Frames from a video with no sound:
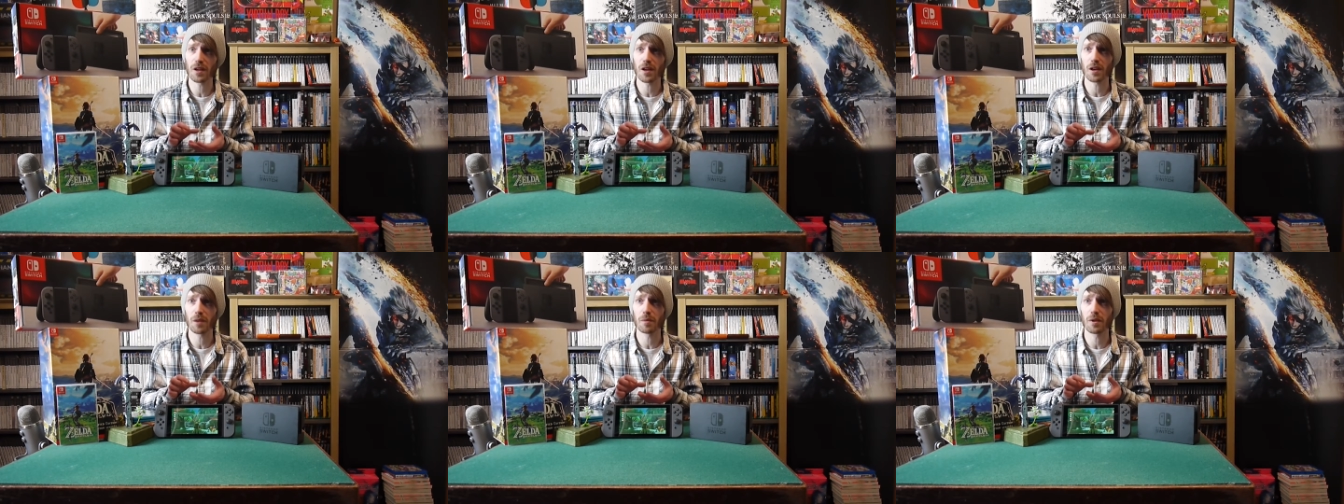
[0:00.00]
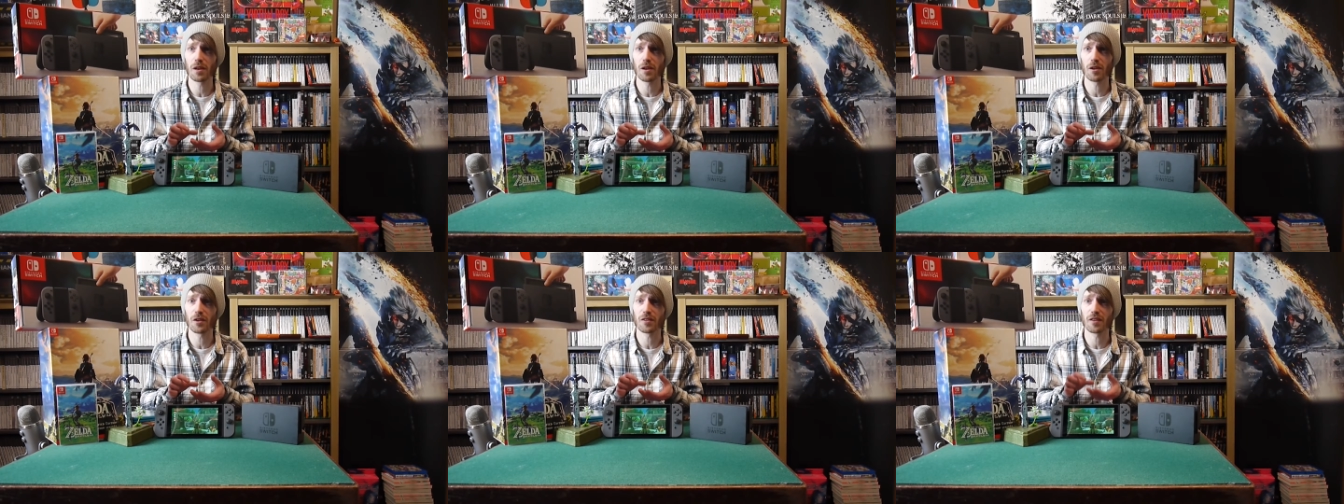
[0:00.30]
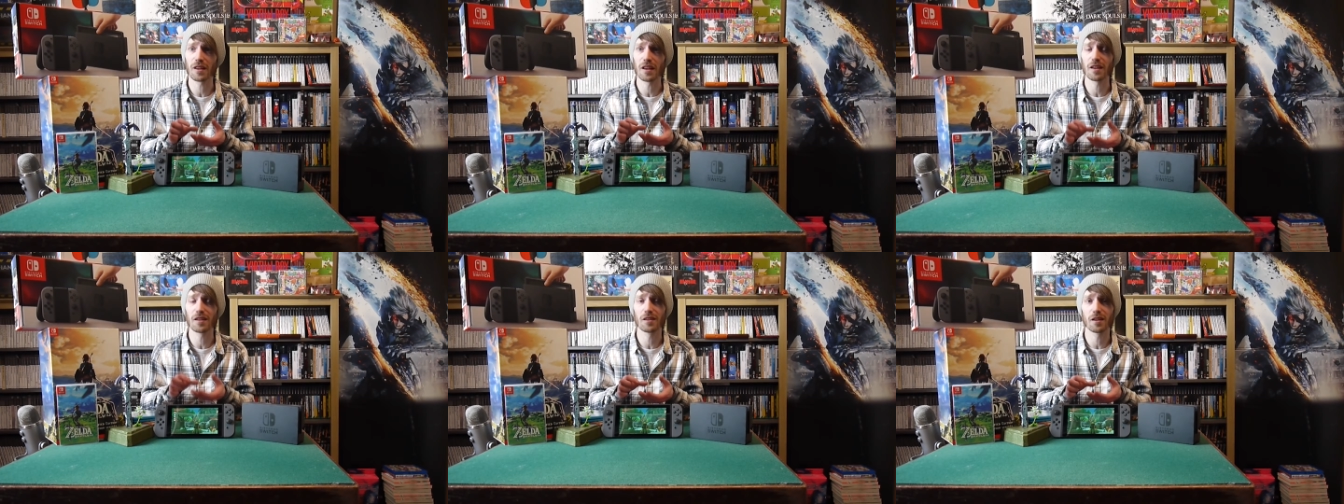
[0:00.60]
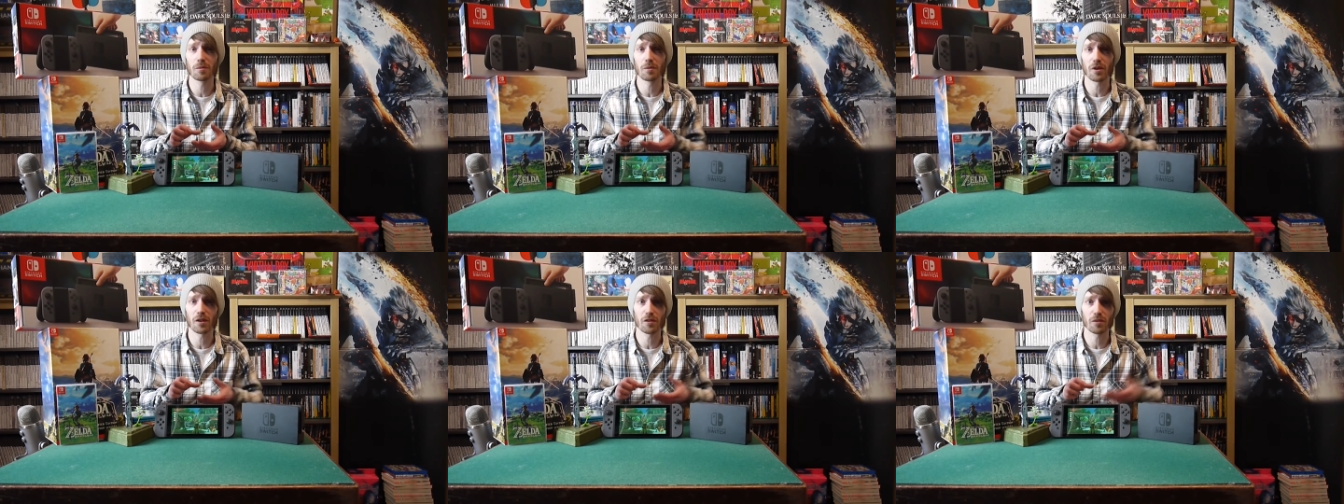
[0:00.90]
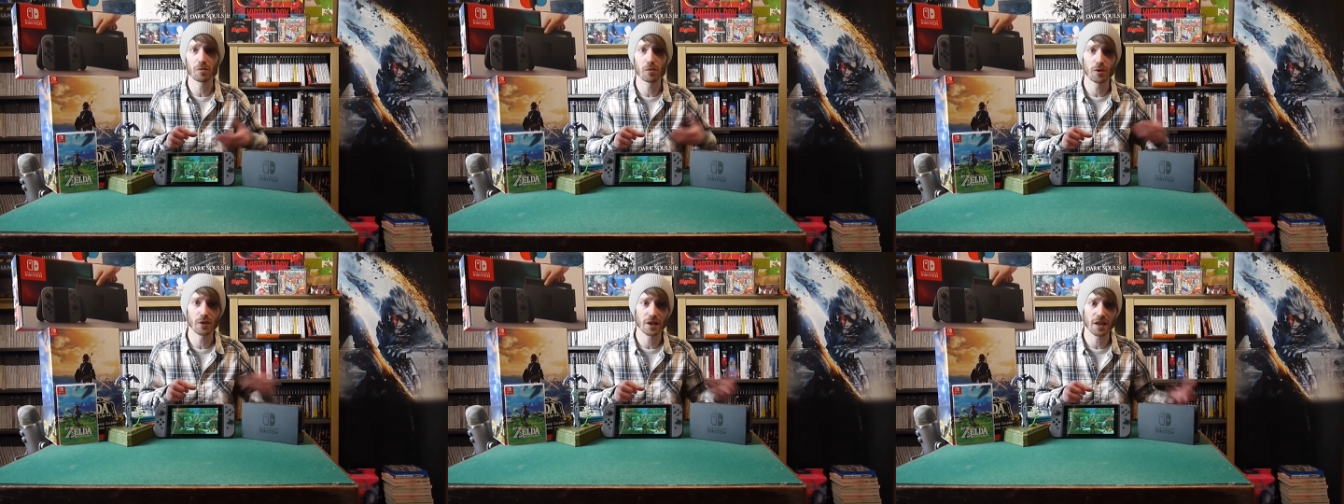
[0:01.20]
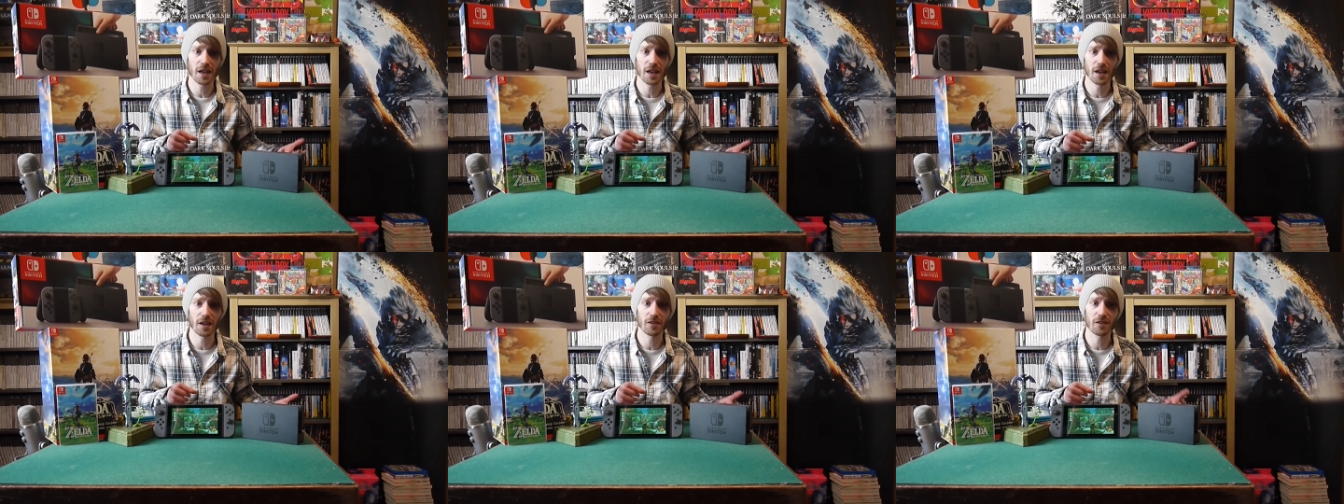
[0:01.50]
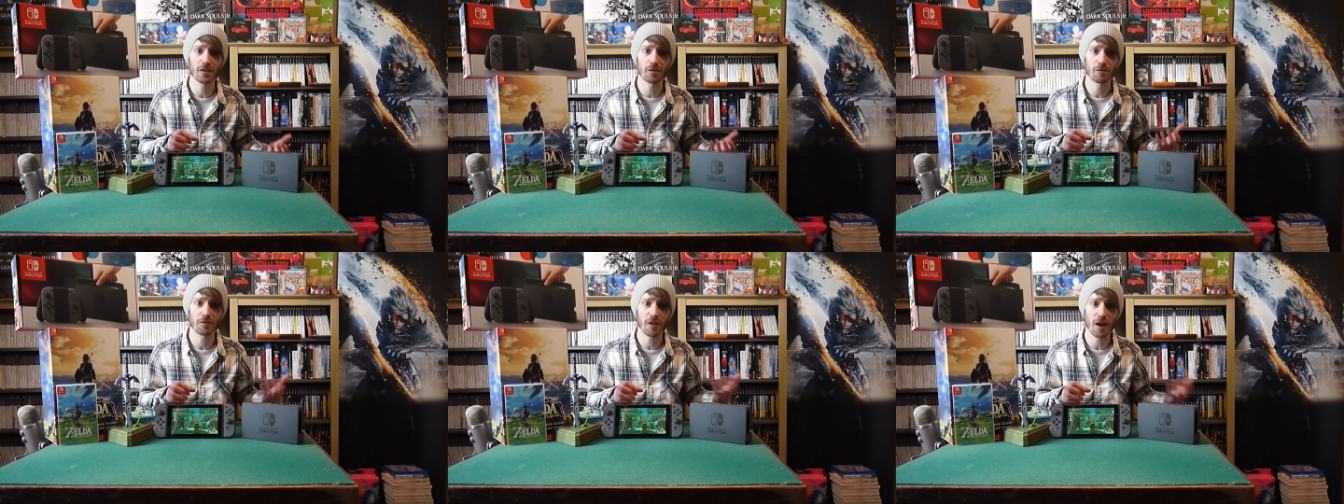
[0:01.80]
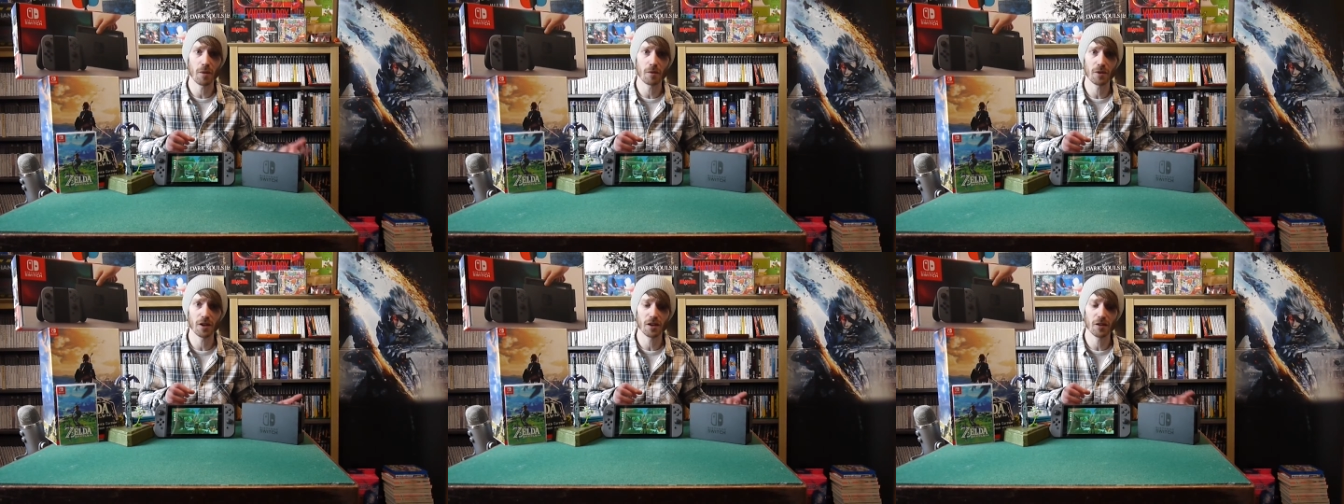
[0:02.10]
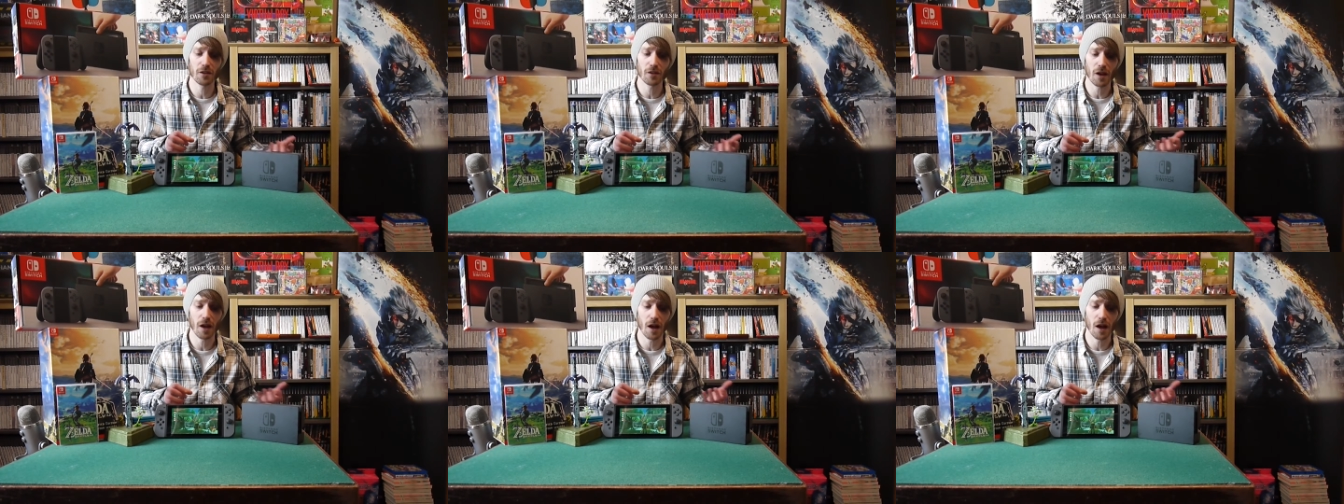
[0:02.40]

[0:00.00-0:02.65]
going to be lost easily by smaller kids and families.